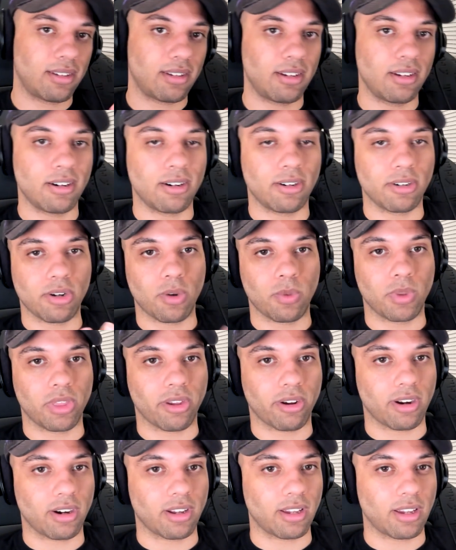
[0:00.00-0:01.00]
you don't know when
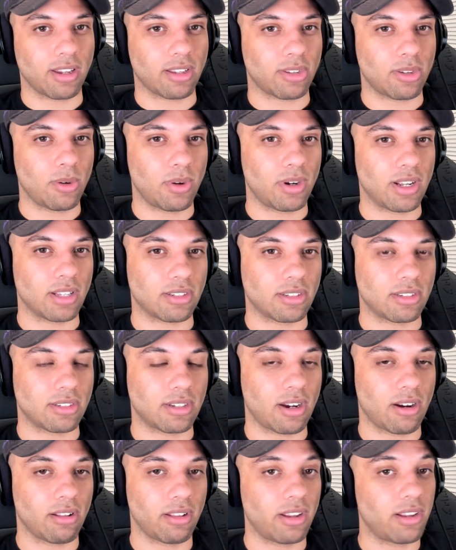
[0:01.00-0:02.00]
they're going to get to it
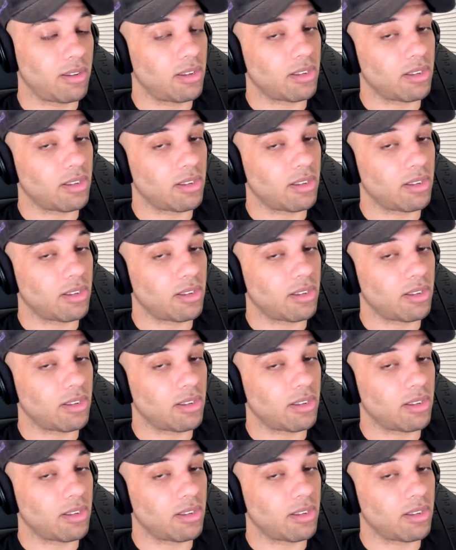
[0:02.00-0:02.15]
necessarily.